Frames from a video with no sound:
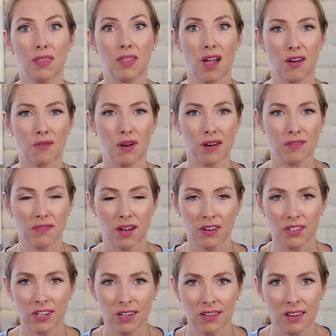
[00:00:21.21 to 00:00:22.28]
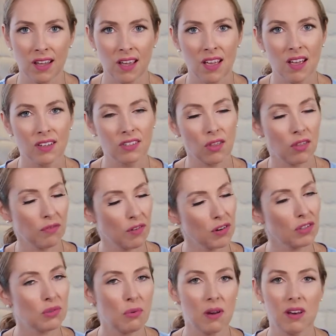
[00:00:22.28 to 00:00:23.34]
thyroid function. So, the
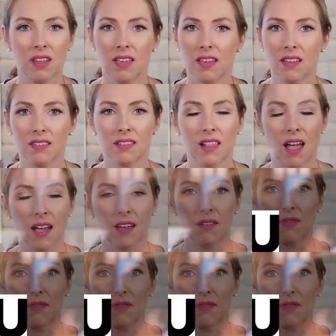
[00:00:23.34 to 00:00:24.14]
first one is lack